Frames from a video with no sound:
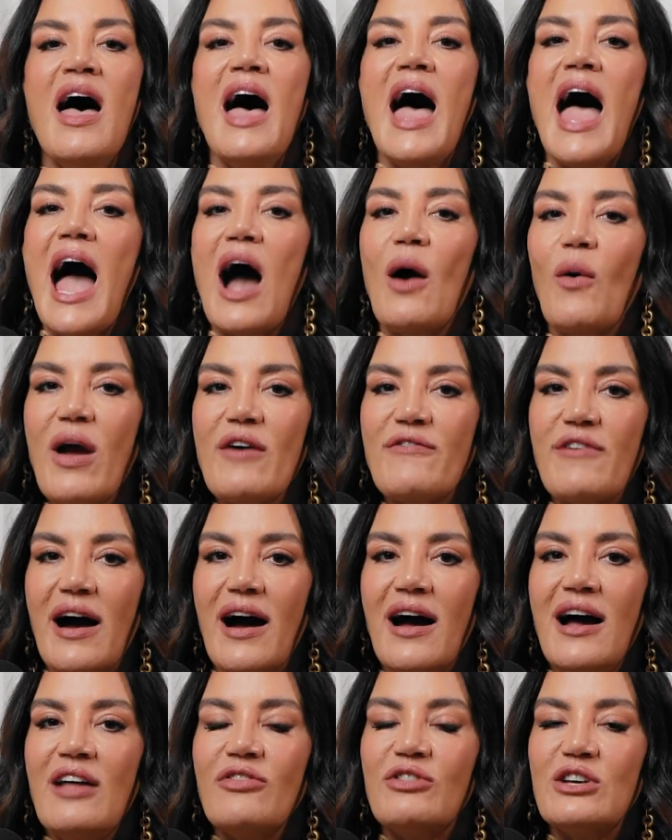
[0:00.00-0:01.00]
However,
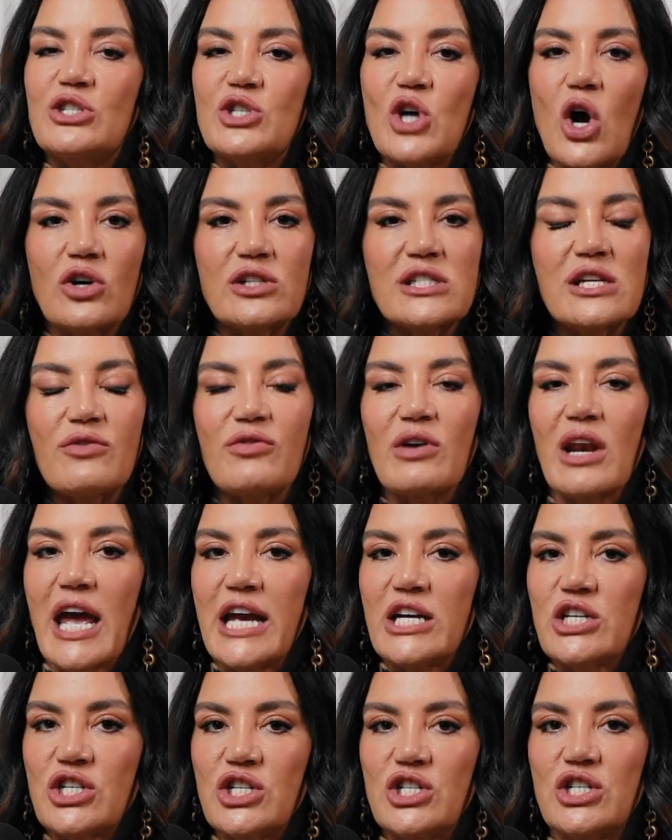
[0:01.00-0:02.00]
the toxic
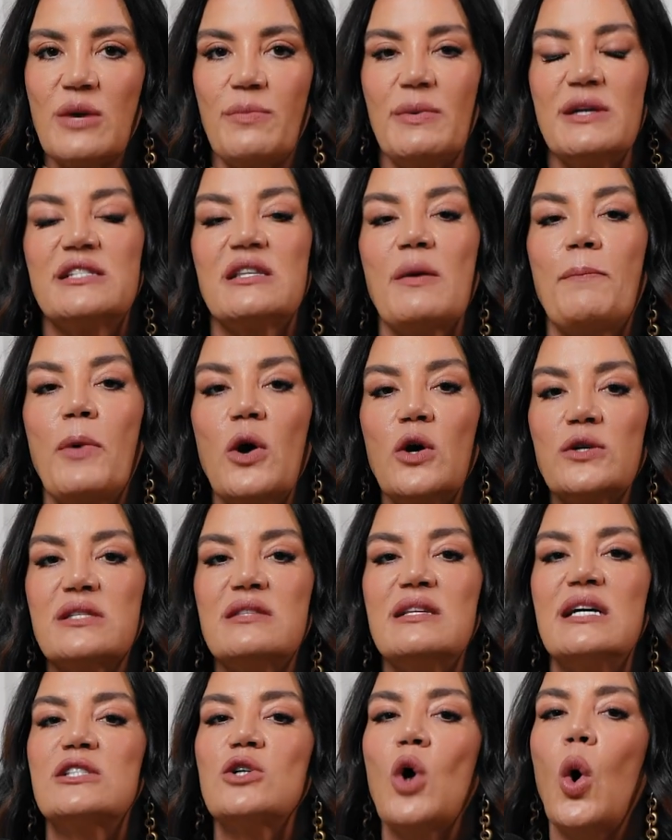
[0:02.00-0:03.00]
relationship is the person
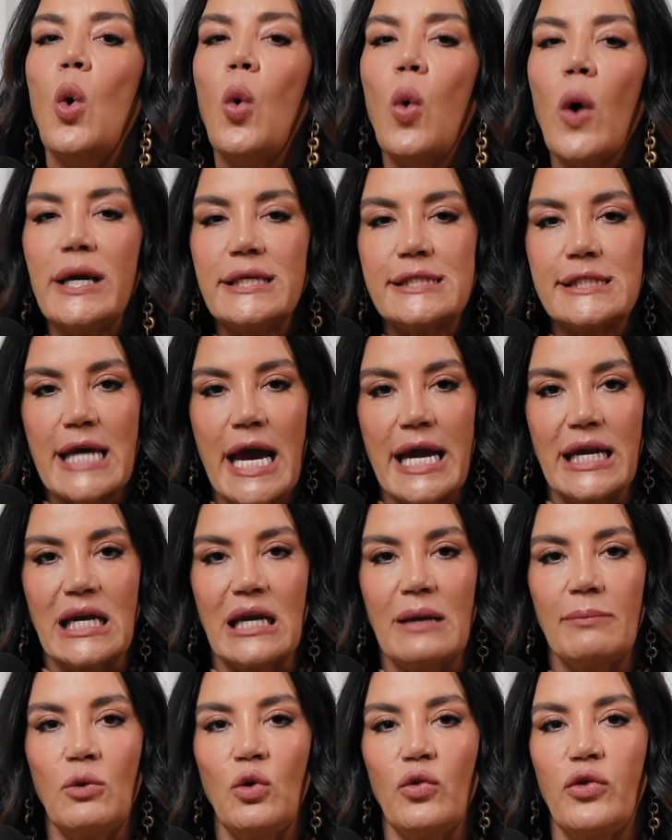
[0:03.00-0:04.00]
that's always
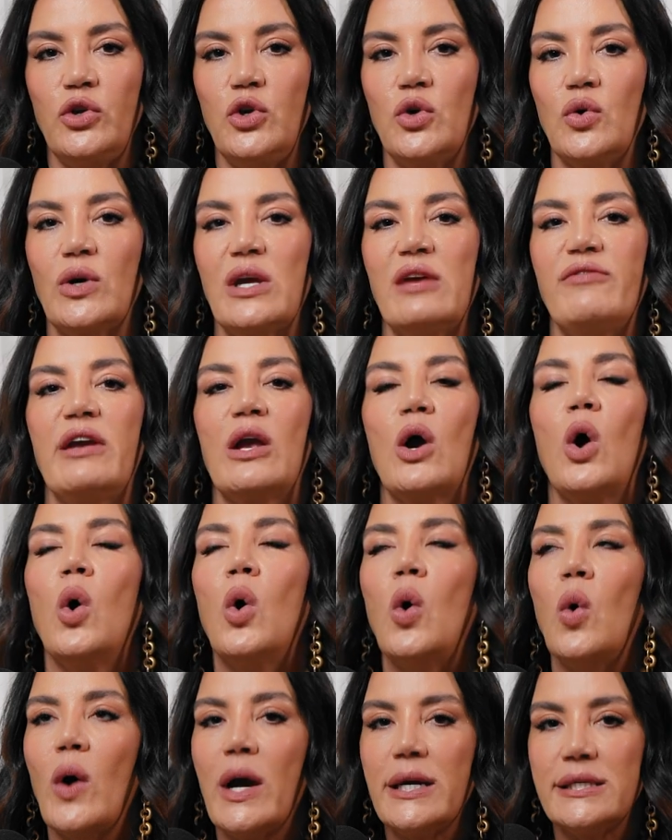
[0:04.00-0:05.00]
taking more than you're giving,
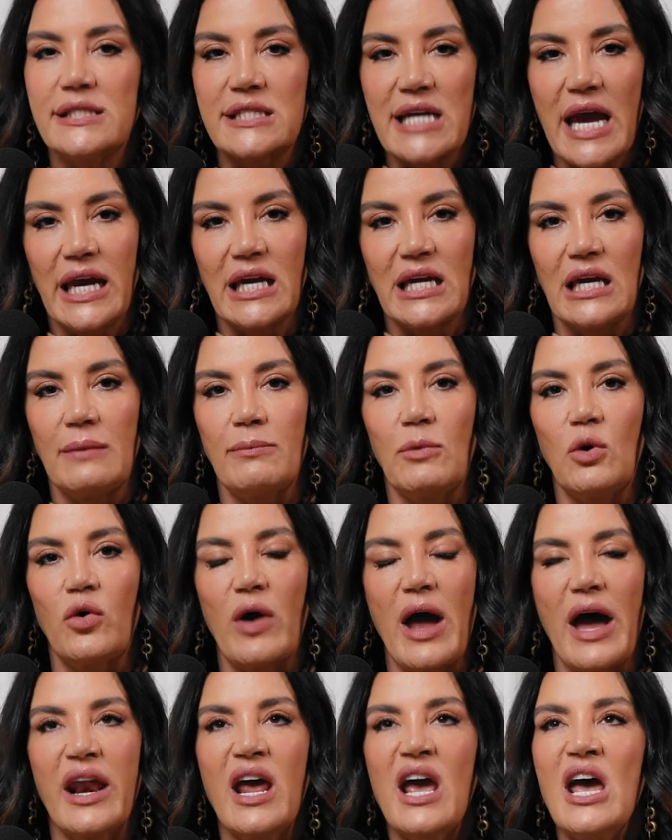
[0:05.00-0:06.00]
always taking more
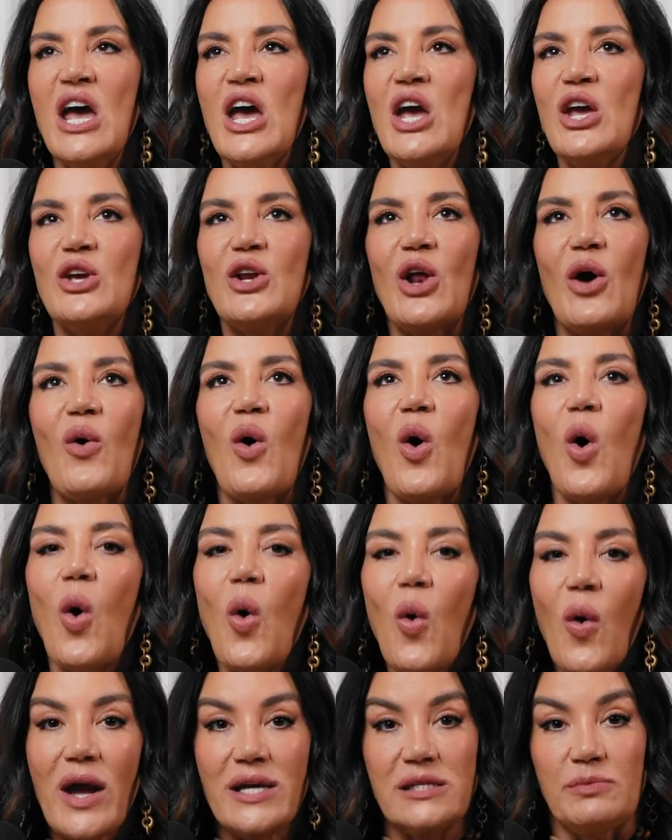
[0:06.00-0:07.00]
out,
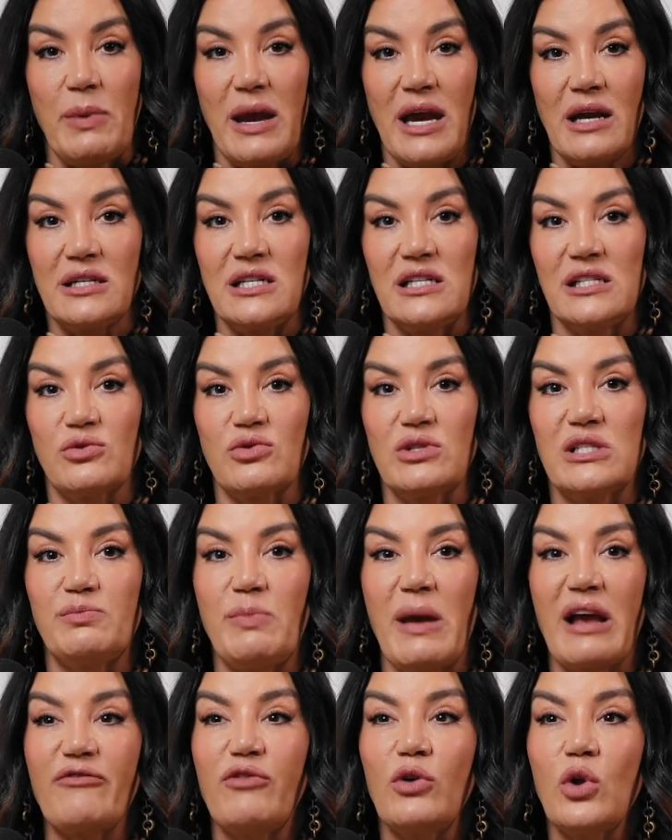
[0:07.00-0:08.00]
always being
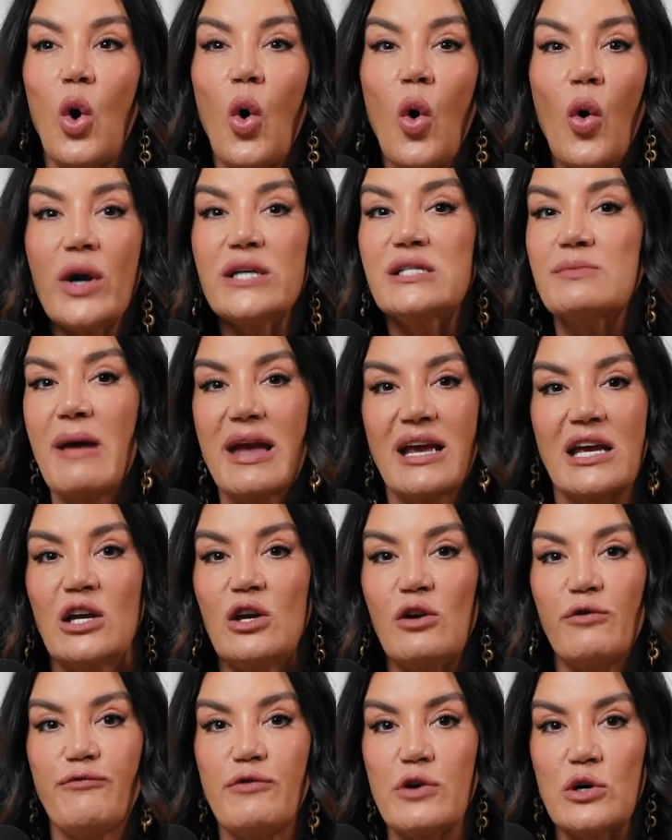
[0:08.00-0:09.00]
disrespectful, always making
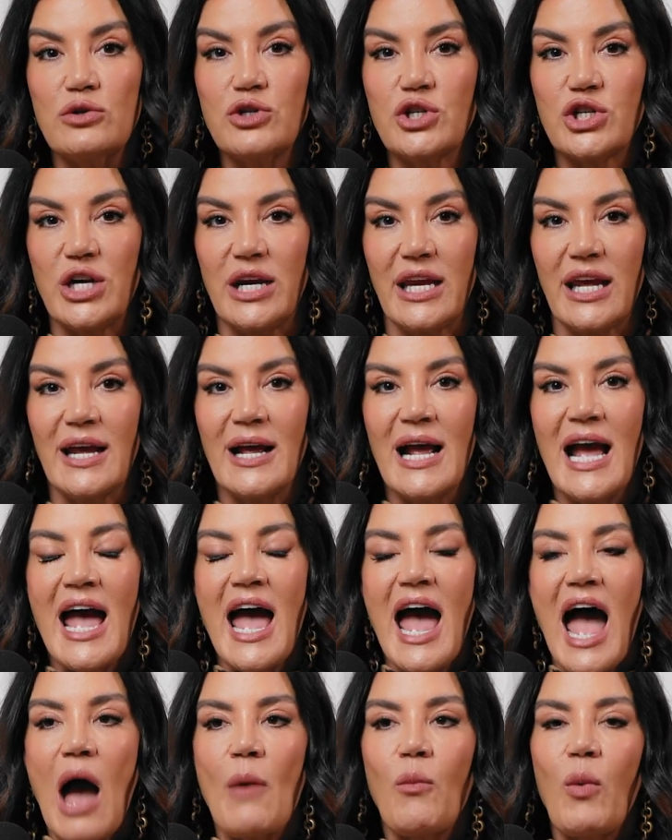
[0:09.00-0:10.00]
you feel shitty.
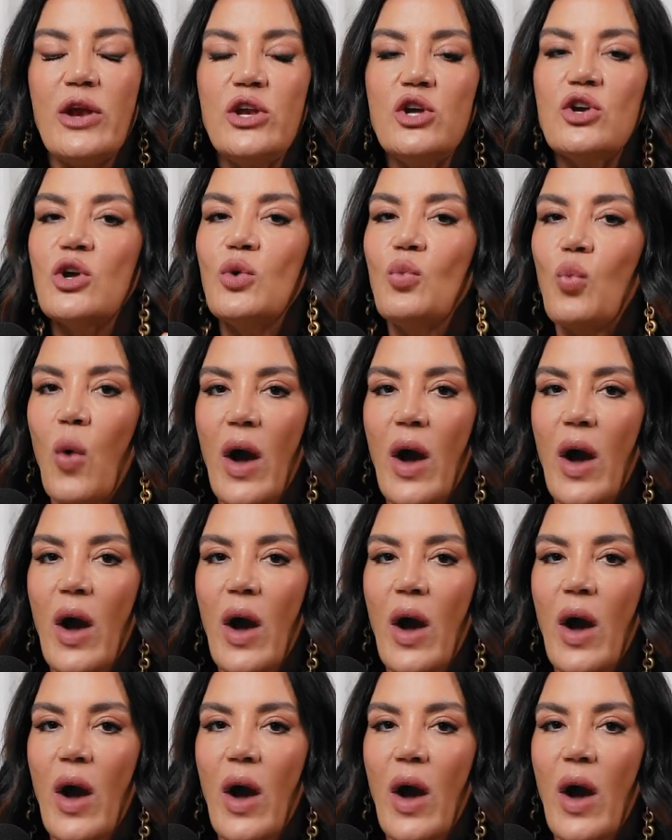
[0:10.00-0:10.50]
And when you can